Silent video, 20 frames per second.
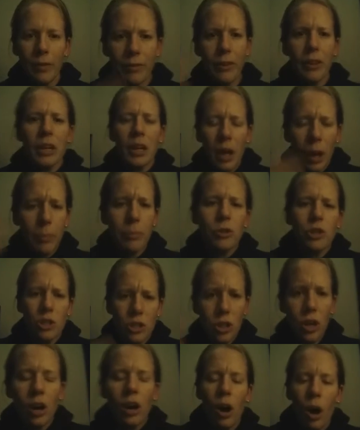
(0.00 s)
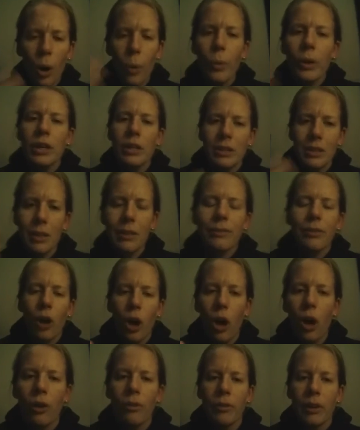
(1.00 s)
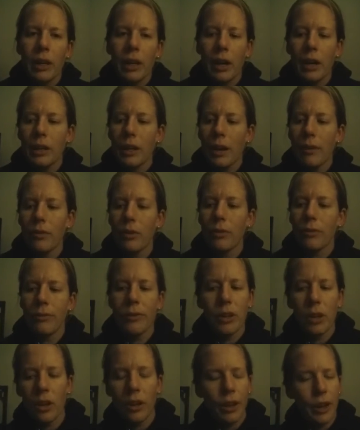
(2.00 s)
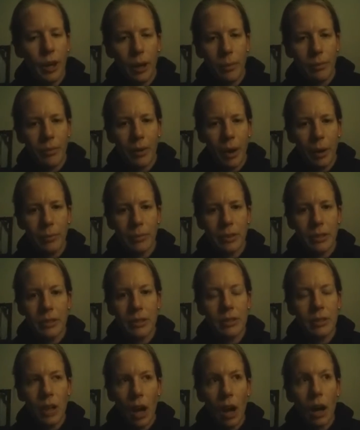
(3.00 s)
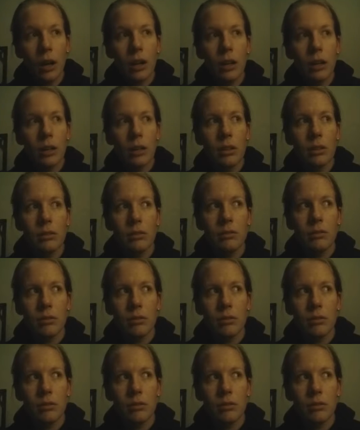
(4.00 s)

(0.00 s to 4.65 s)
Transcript: feel like I'm just always evolving. I never feel like I'm stuck.